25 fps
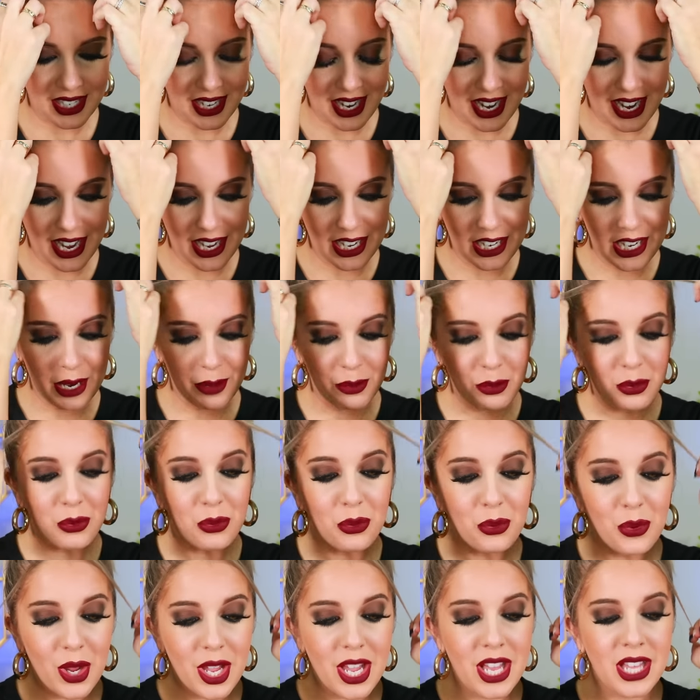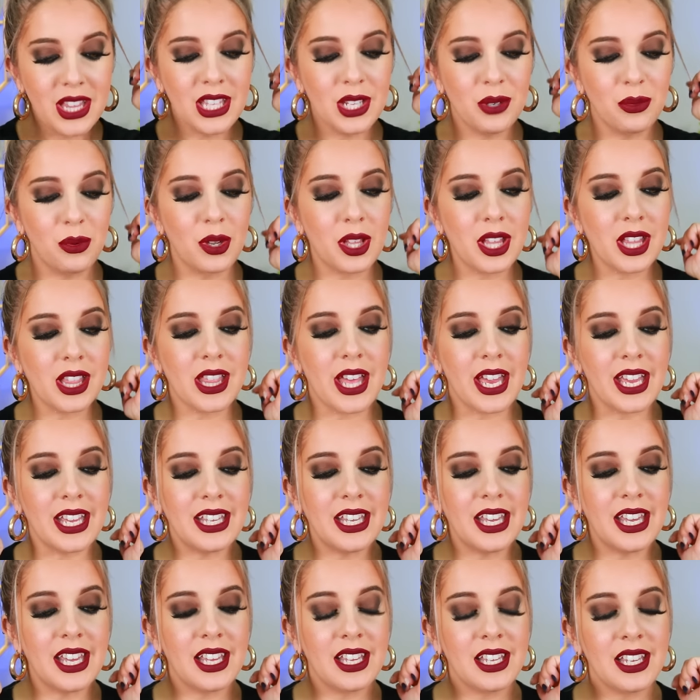that I ended up really, really
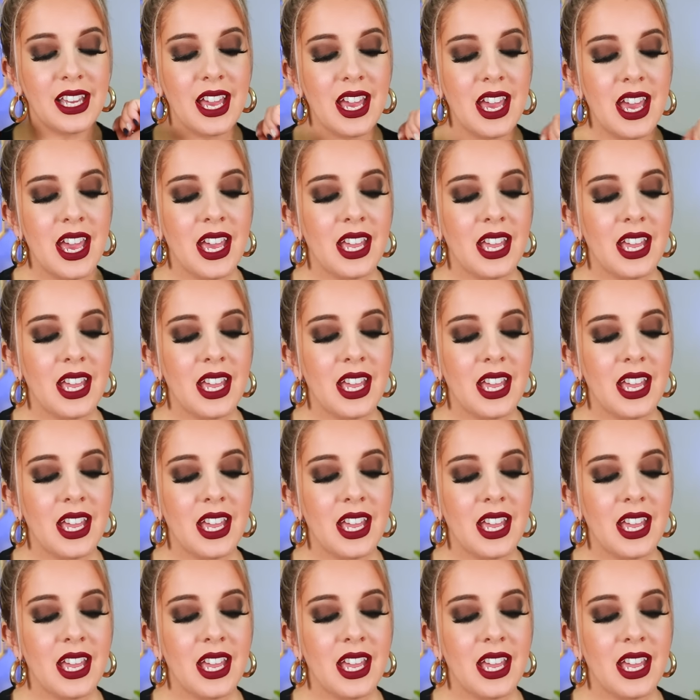liking